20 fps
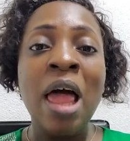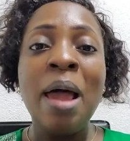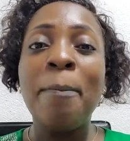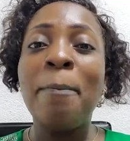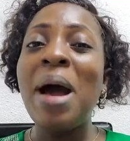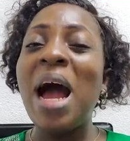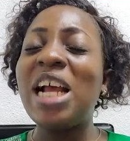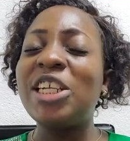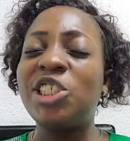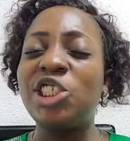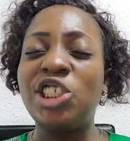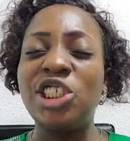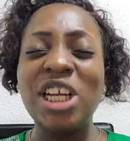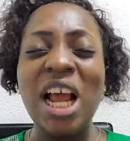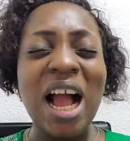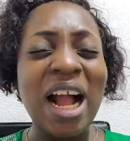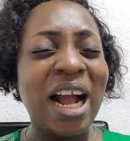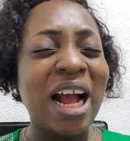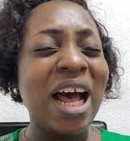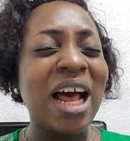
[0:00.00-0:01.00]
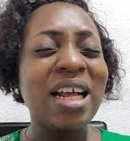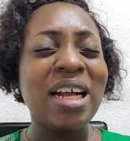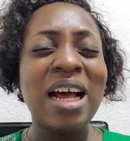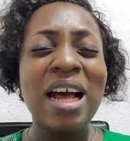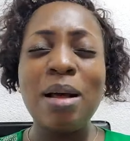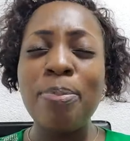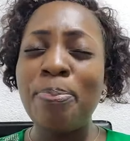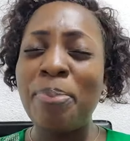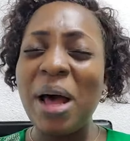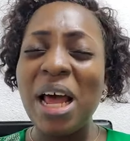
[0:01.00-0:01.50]
mashaka
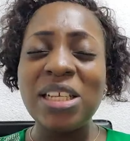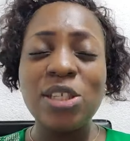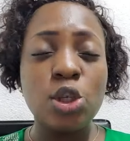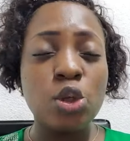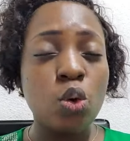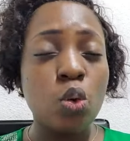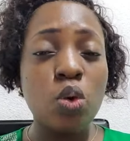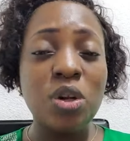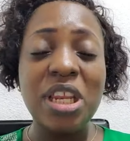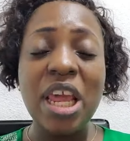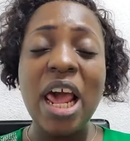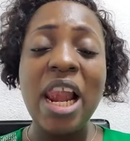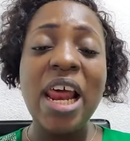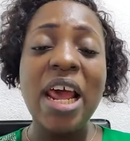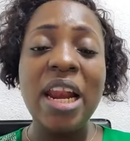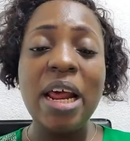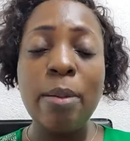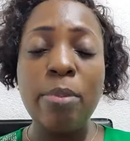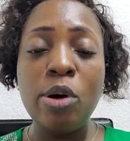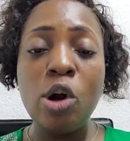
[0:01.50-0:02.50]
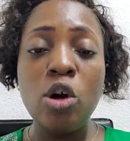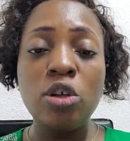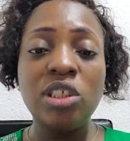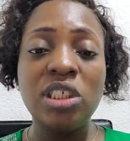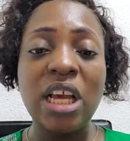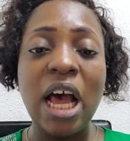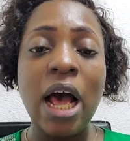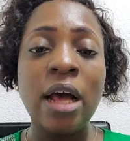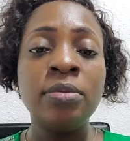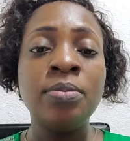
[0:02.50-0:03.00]
kapaskutele
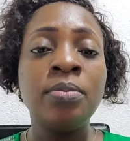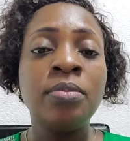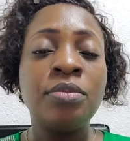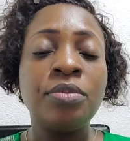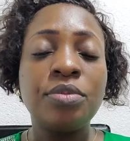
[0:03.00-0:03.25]
debroska.